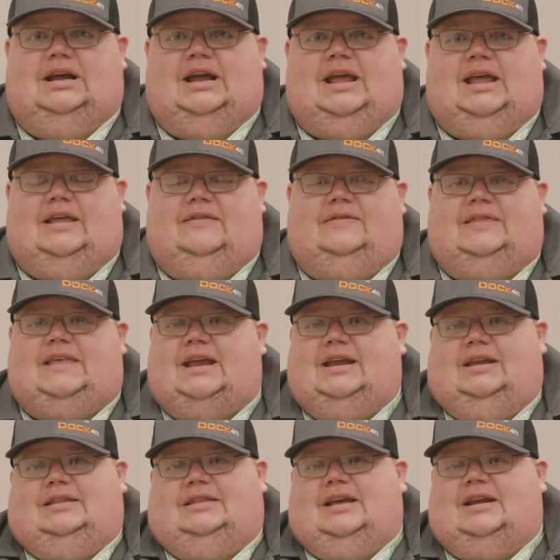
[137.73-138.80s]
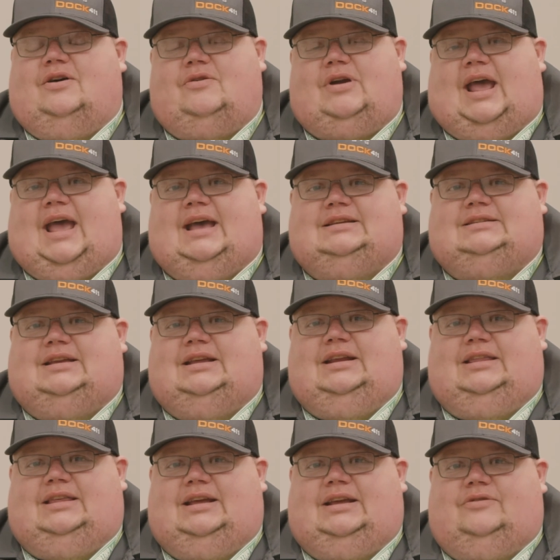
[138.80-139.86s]
and they don't ask
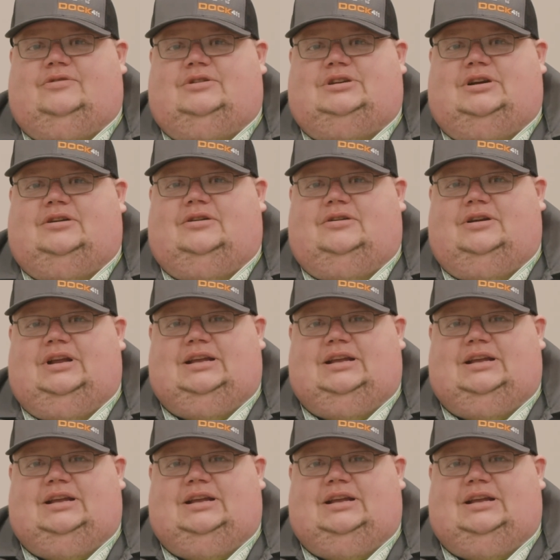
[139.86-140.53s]
anything in return.